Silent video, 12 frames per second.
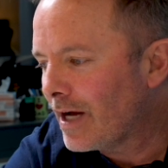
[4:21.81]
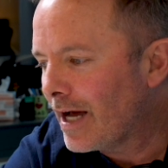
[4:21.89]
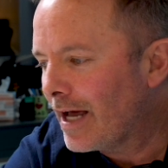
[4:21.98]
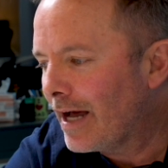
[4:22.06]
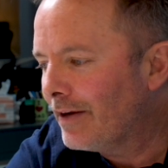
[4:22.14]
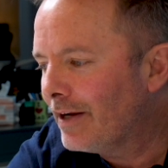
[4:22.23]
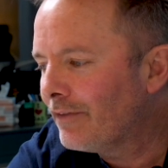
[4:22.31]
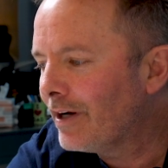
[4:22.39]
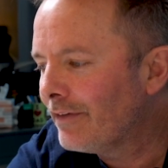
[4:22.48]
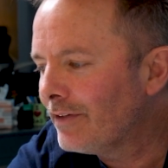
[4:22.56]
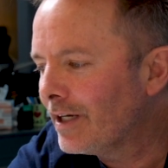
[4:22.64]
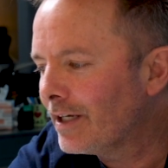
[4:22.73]
I, I, never
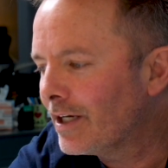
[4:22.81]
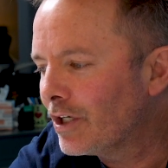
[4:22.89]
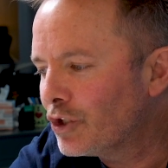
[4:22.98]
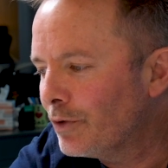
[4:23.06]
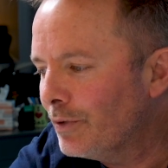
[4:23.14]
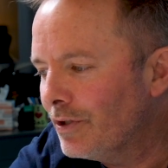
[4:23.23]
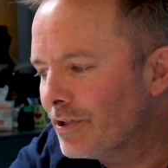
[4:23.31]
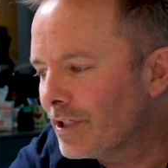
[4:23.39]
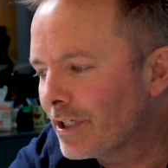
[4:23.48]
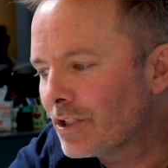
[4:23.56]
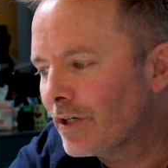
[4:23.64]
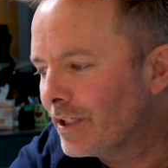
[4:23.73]
have liked country
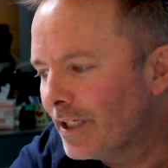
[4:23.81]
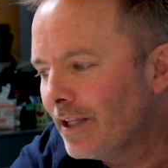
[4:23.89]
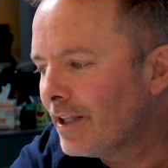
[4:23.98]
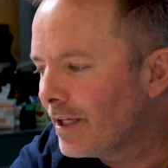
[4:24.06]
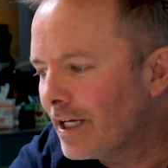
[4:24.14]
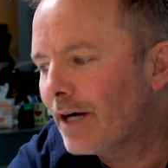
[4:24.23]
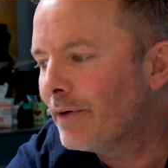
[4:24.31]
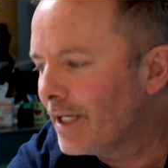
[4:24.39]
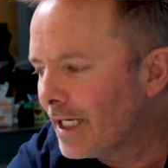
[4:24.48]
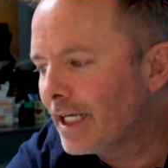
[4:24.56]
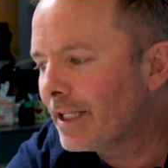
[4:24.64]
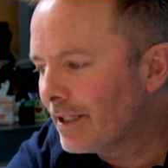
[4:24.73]
music, so I didn't think I
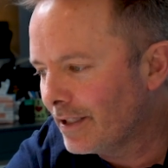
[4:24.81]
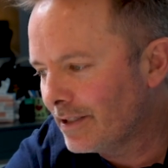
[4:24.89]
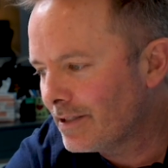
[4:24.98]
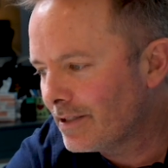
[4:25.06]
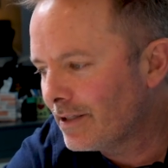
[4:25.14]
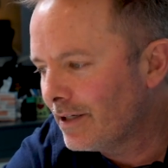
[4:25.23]
would like this.